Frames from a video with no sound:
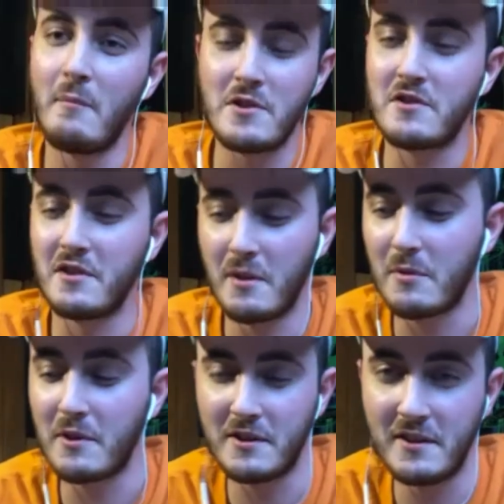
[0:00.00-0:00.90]
usually up
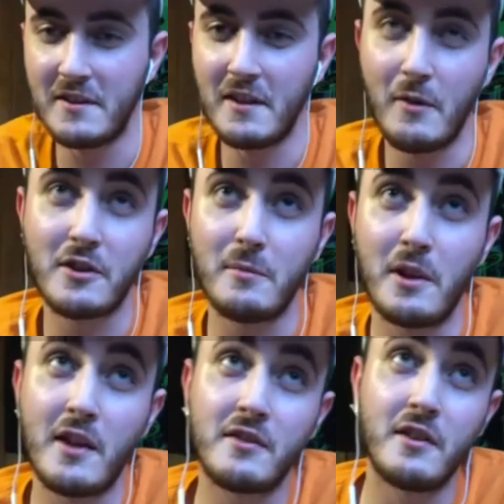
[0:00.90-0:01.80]
pretty late. I was up
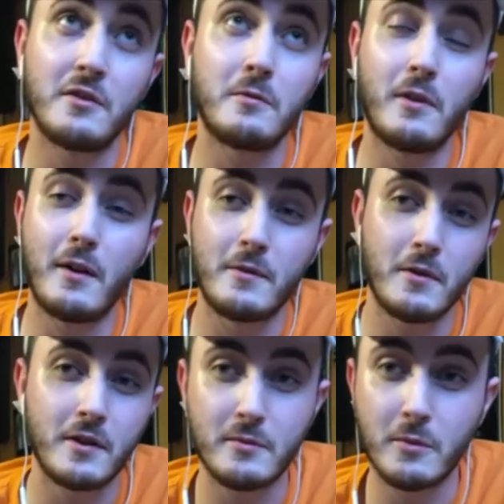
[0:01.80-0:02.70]
last night till
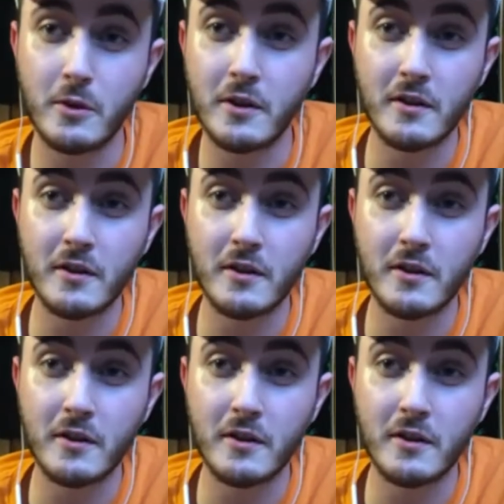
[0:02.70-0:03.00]
5:30 in the morning.